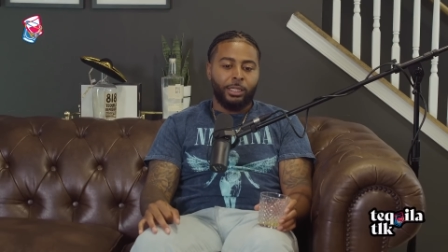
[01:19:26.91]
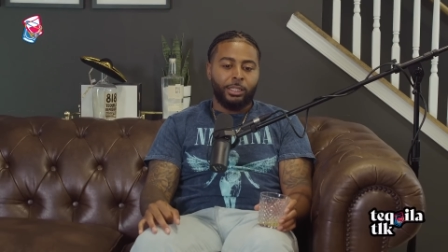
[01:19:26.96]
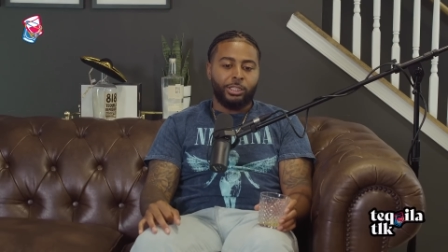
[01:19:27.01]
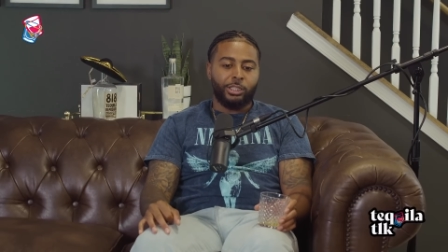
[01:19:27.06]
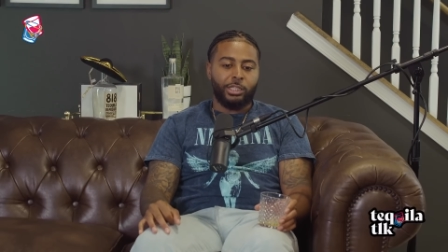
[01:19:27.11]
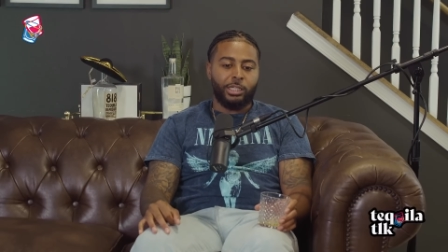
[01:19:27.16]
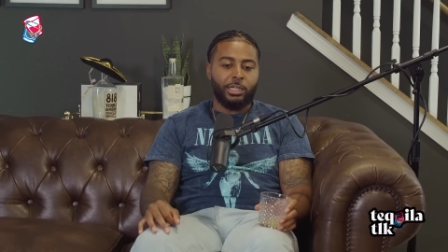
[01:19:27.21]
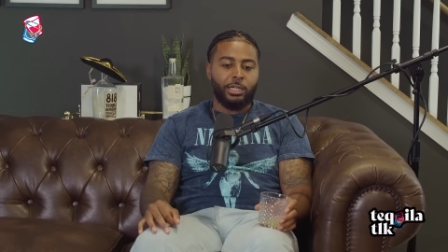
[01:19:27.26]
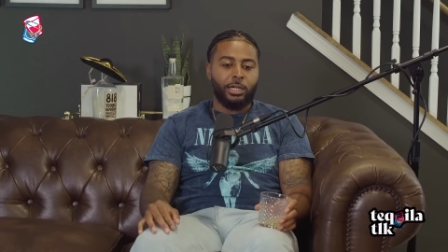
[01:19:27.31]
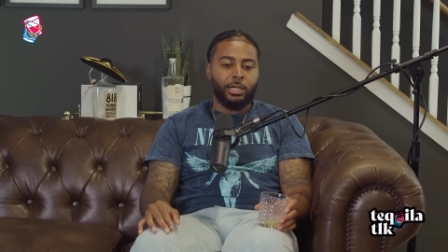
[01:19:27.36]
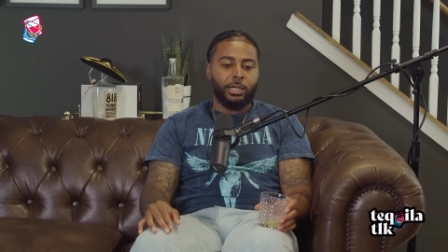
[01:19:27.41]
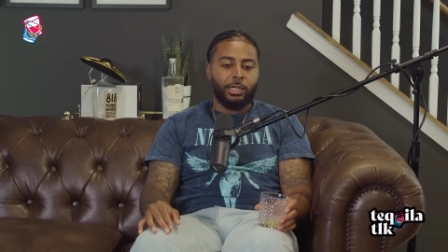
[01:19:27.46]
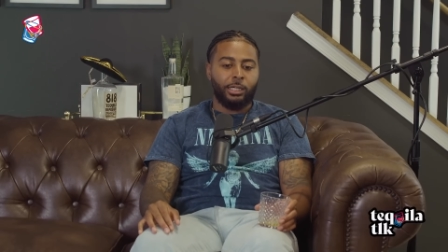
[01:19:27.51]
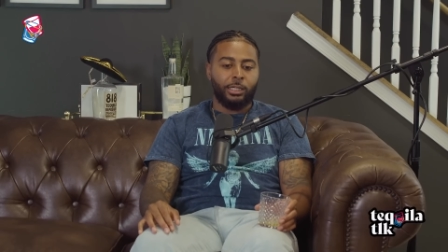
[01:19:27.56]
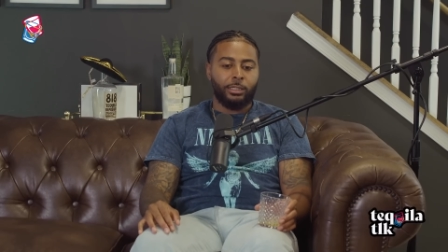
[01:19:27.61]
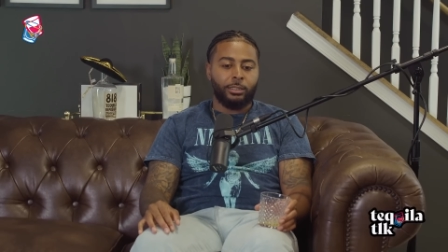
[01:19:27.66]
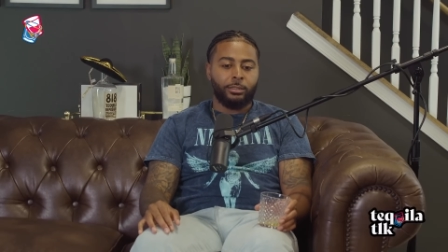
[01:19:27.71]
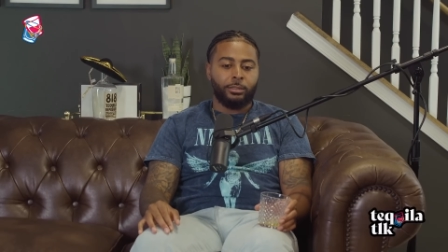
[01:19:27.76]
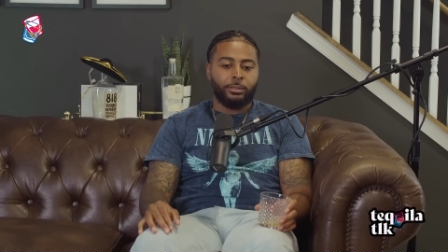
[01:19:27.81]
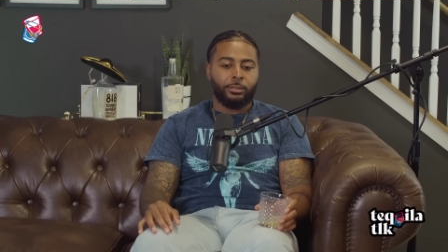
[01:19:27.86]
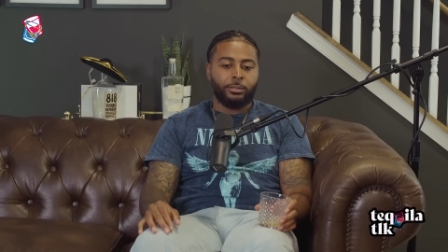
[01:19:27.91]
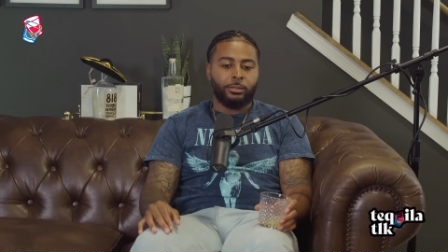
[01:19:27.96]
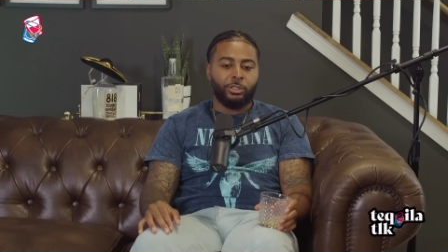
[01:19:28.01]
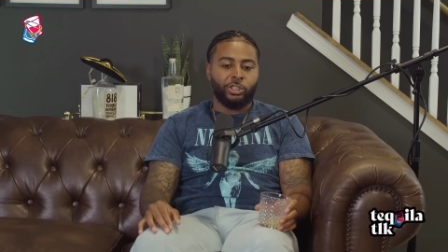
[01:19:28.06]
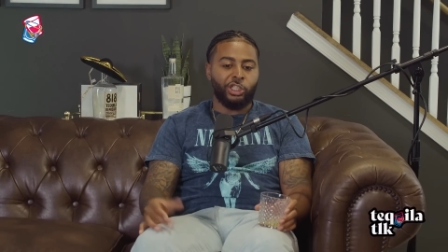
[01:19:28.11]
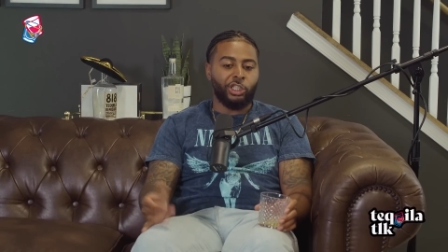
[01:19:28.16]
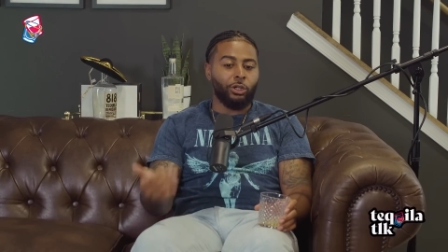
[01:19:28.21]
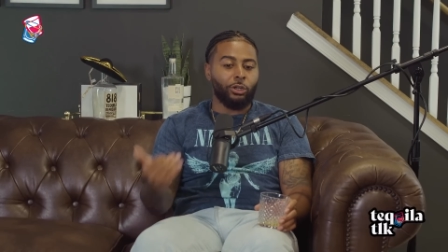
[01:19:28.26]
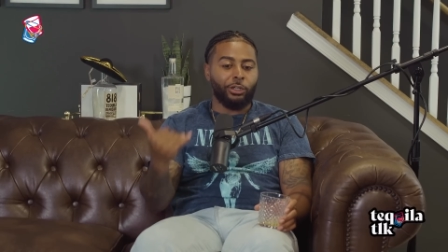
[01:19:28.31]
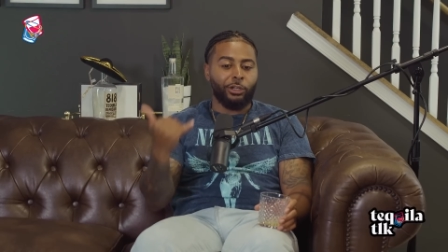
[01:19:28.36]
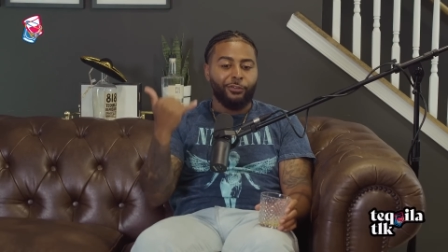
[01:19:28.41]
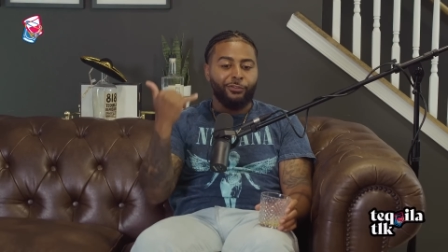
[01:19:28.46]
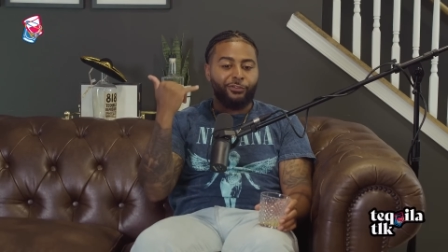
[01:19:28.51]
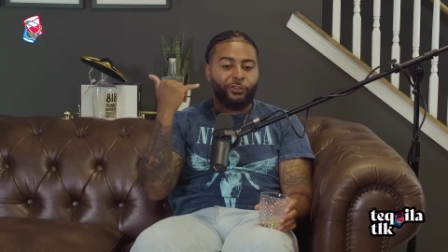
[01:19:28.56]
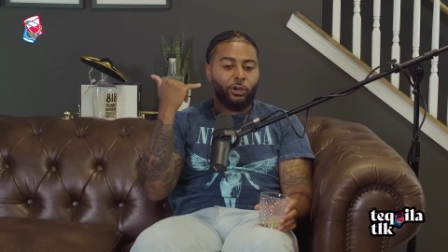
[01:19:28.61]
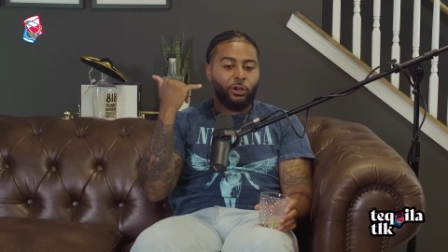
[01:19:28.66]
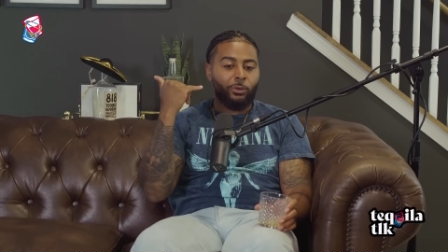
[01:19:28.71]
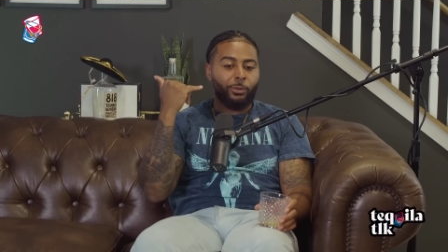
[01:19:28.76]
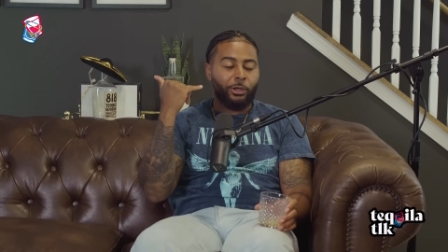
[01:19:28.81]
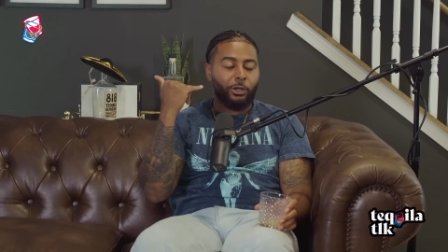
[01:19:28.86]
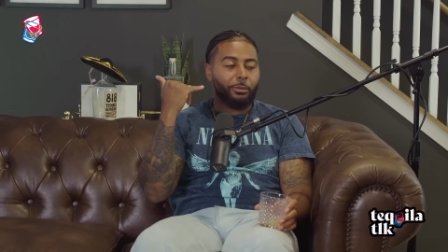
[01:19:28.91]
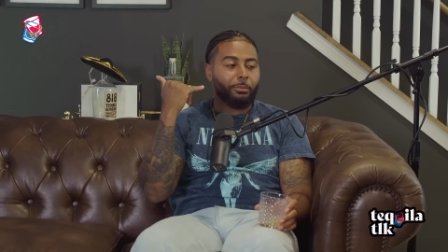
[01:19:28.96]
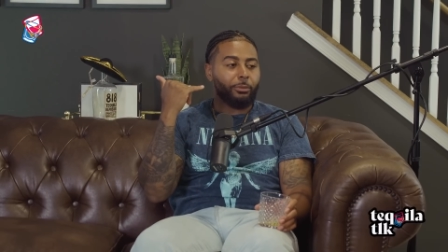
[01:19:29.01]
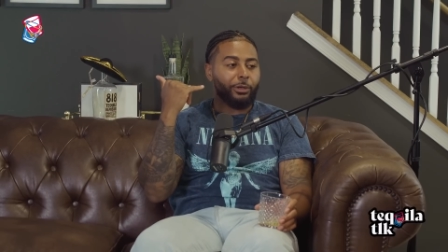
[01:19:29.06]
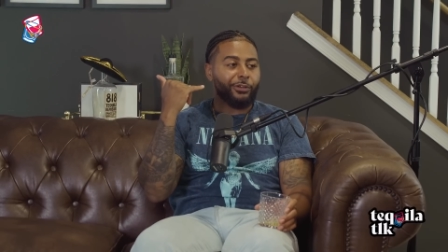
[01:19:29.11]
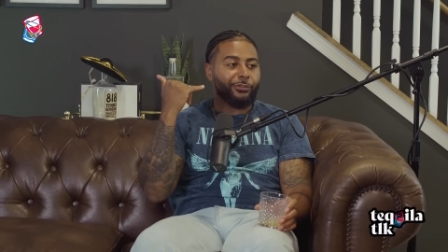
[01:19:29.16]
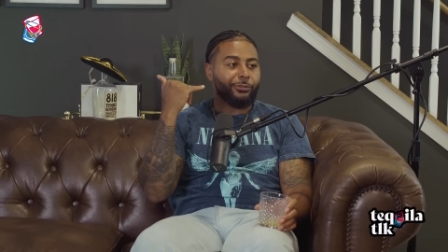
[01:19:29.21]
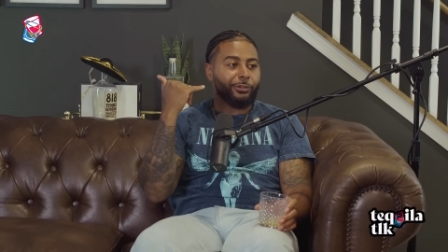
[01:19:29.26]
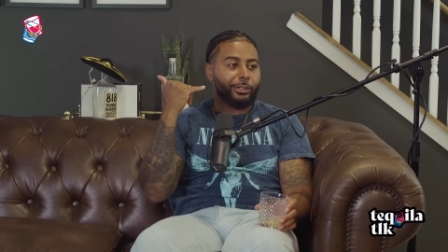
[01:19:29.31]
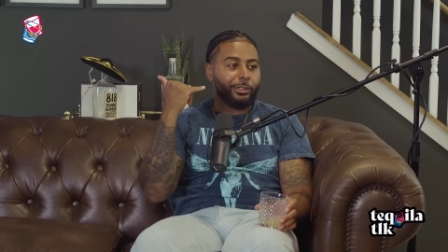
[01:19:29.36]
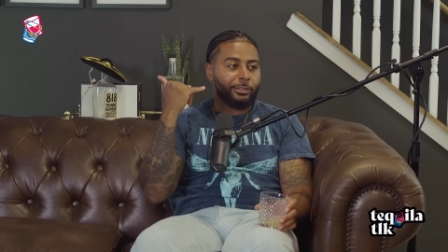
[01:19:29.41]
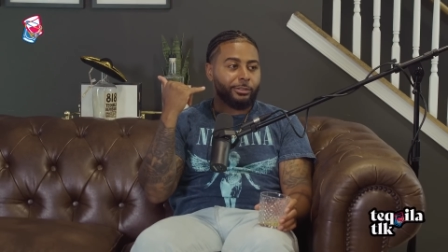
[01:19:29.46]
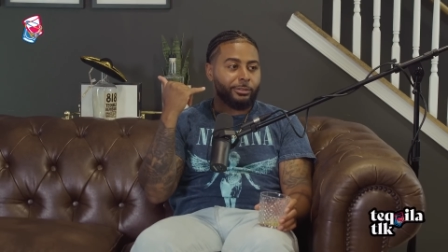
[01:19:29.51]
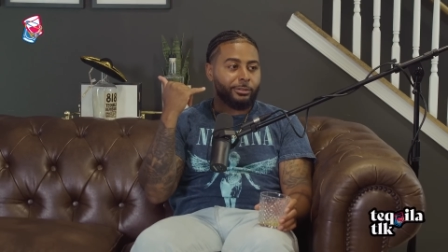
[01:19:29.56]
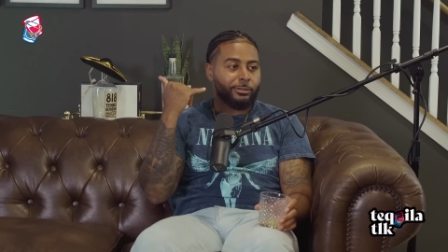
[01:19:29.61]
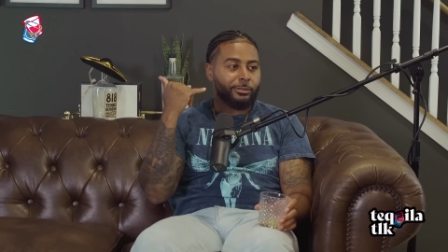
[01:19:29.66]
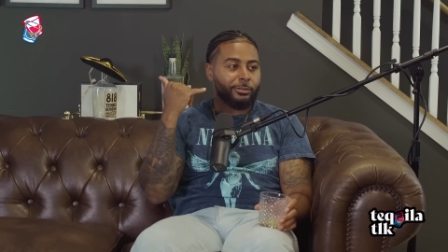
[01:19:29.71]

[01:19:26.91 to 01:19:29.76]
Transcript: She on the phone with her boyfriend.